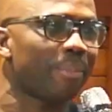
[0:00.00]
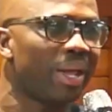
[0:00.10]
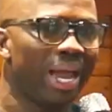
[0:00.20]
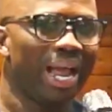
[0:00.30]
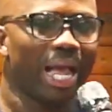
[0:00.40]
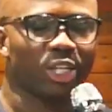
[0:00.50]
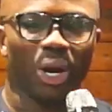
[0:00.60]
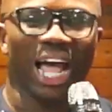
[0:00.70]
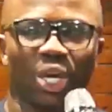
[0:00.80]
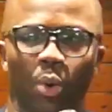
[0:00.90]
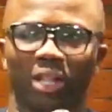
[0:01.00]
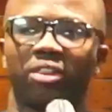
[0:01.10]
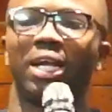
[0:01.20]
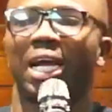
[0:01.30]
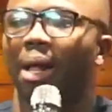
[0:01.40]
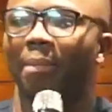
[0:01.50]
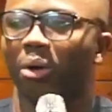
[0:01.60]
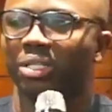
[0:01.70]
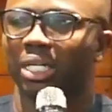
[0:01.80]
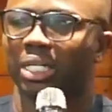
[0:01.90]
It's not like you are thinking about
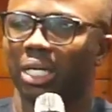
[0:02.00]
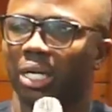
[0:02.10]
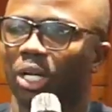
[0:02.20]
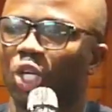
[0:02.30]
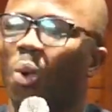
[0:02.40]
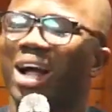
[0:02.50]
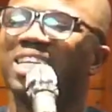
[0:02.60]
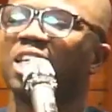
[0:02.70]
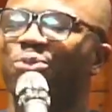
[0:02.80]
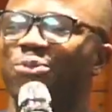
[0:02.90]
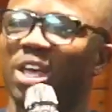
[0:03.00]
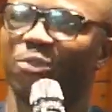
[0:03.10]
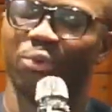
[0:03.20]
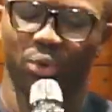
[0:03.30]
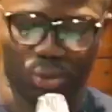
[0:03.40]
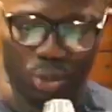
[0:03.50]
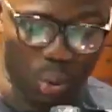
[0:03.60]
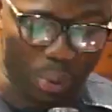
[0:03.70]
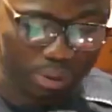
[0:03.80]
it. You are just fearful to do it.